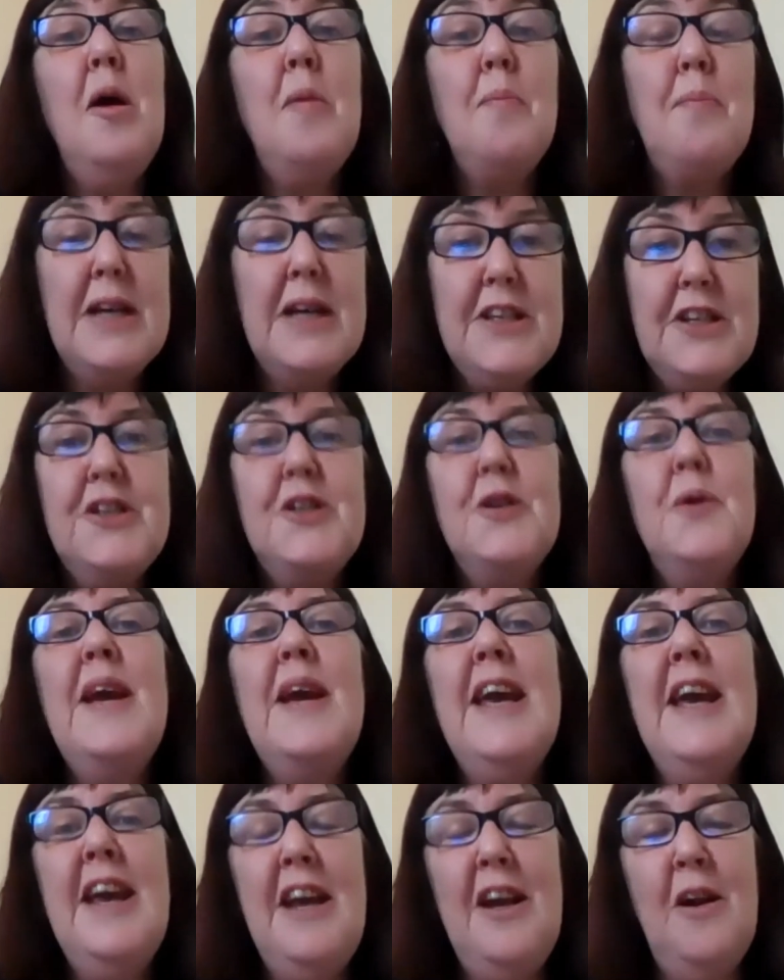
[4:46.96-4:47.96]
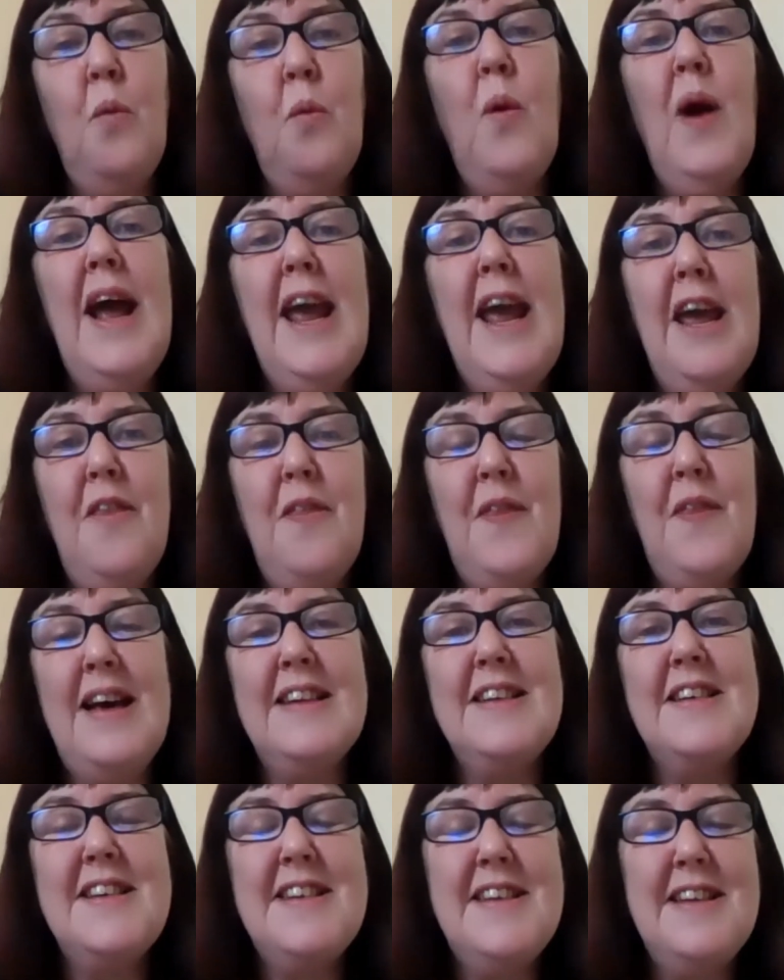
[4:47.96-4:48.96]
but doing it in a way
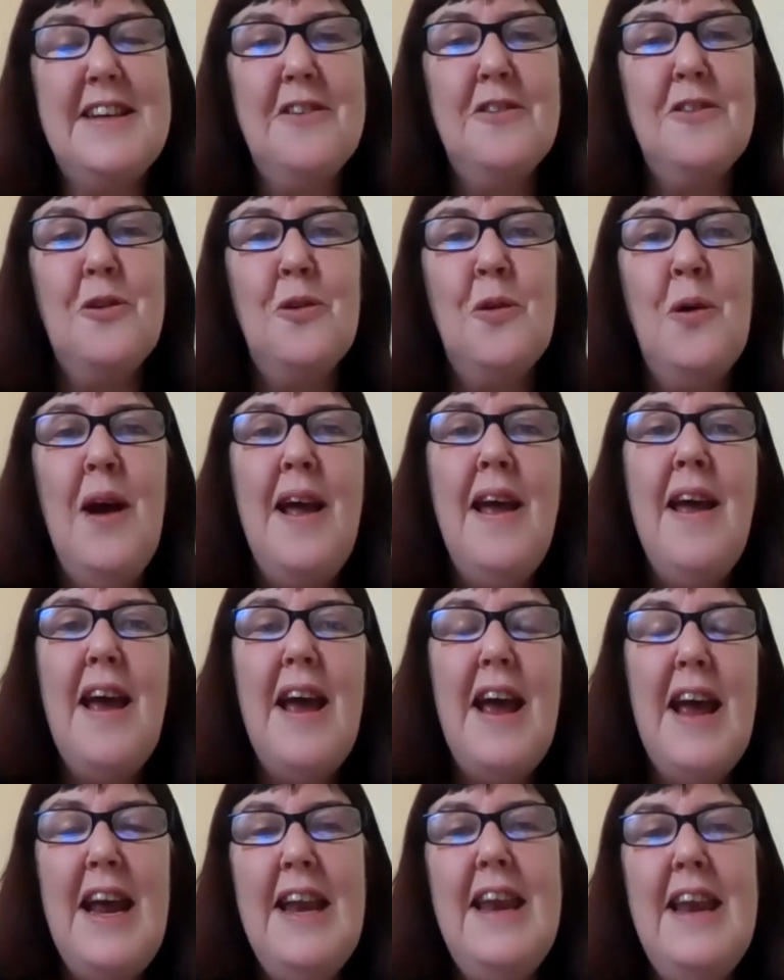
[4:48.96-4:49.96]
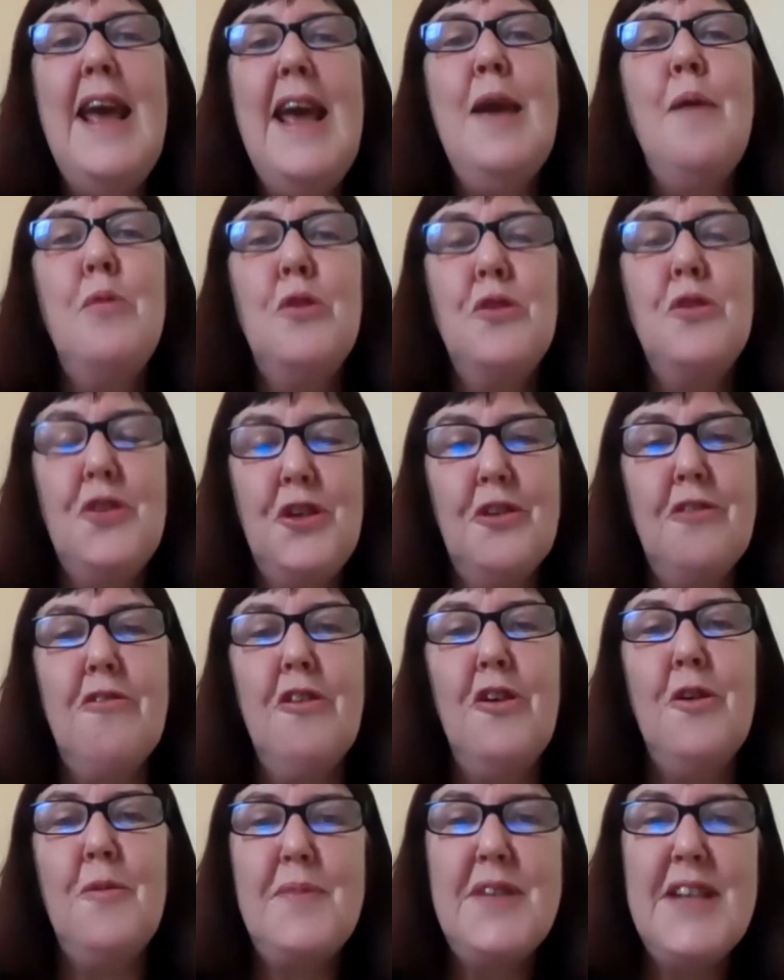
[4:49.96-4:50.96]
that still enables your
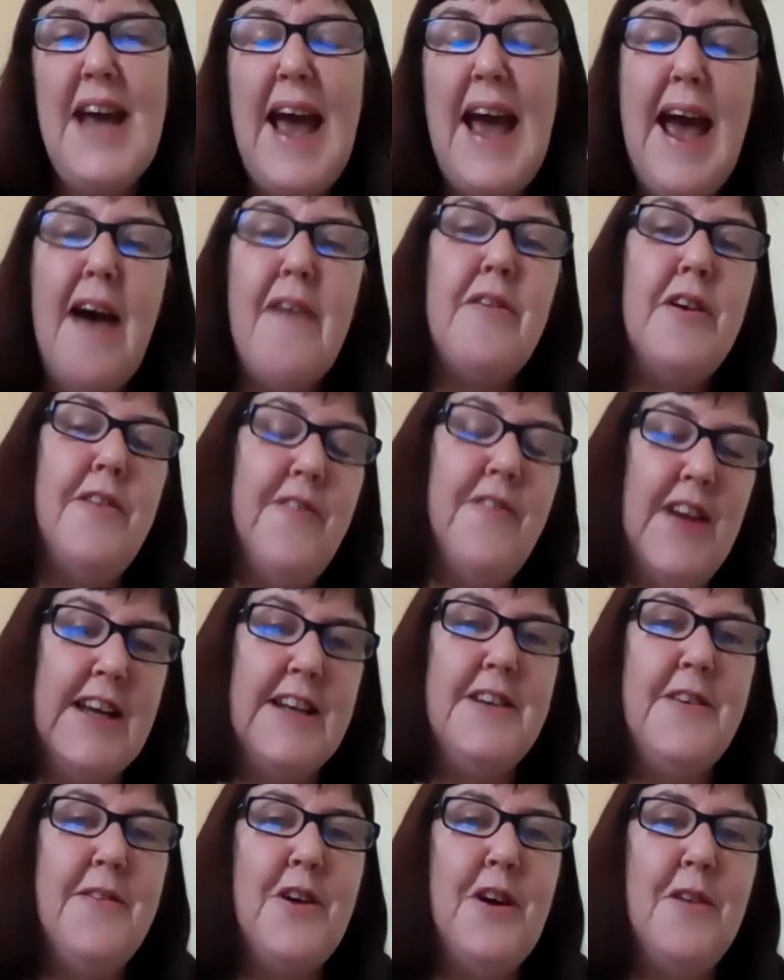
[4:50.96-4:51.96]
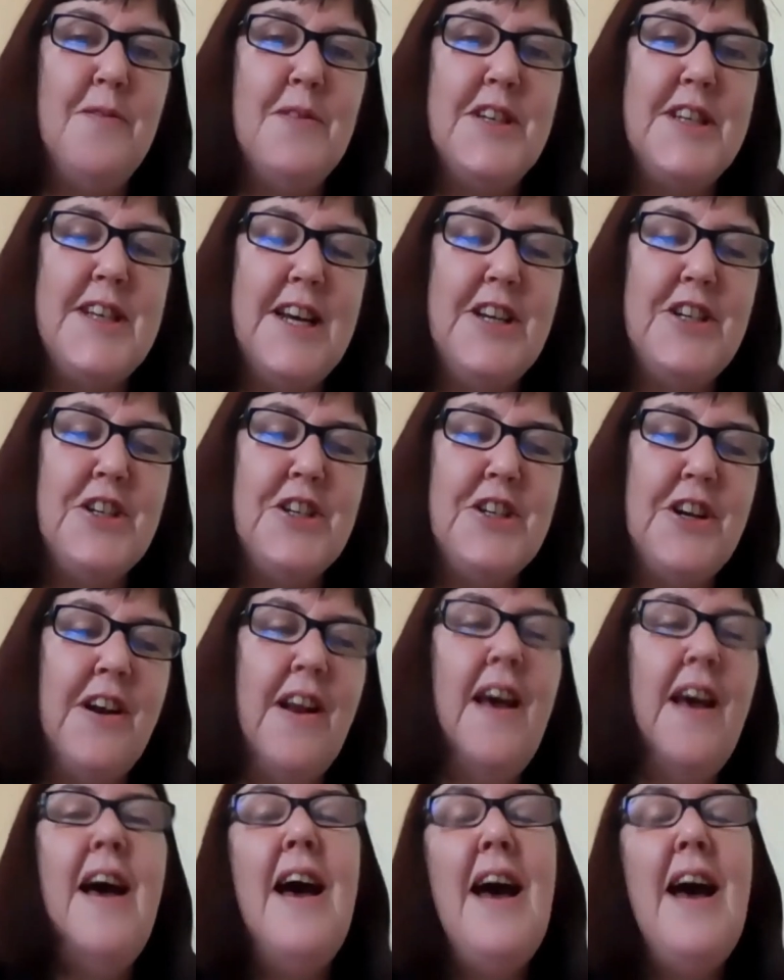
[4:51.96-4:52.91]
group to have an effective conversation.